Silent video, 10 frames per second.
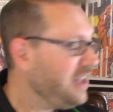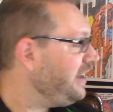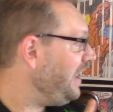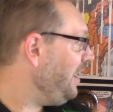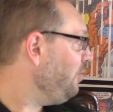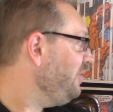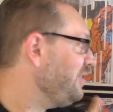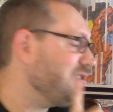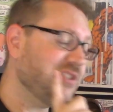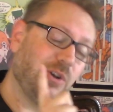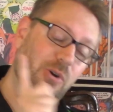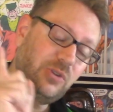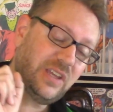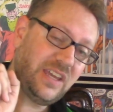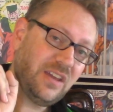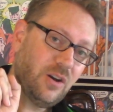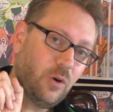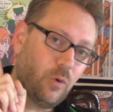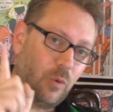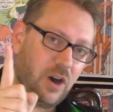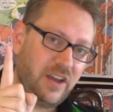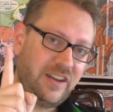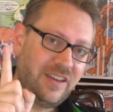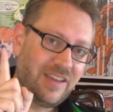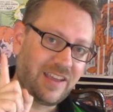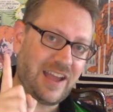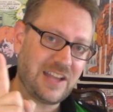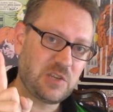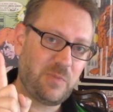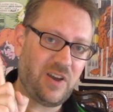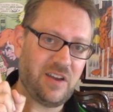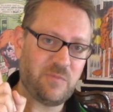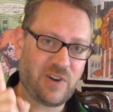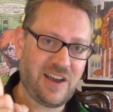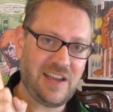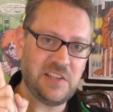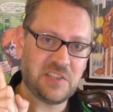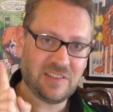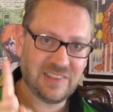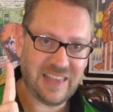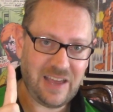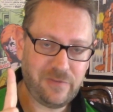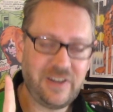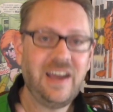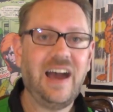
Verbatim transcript: Now, there is only one Gachapon prize left.